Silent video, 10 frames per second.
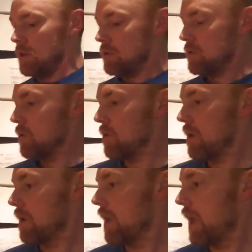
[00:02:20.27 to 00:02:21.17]
So
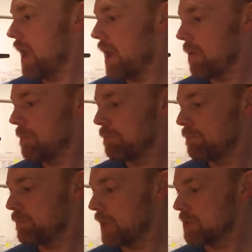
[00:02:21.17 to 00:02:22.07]

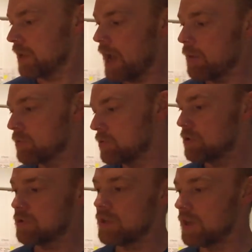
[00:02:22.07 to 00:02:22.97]
basically apple
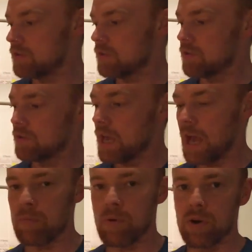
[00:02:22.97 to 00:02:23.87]
juice, yeast,
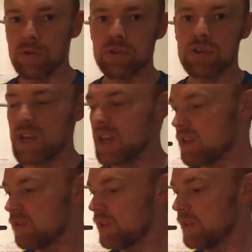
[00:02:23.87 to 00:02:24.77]
cap on,
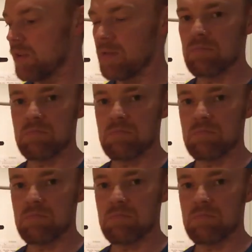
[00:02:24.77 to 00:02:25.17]
shake, leave it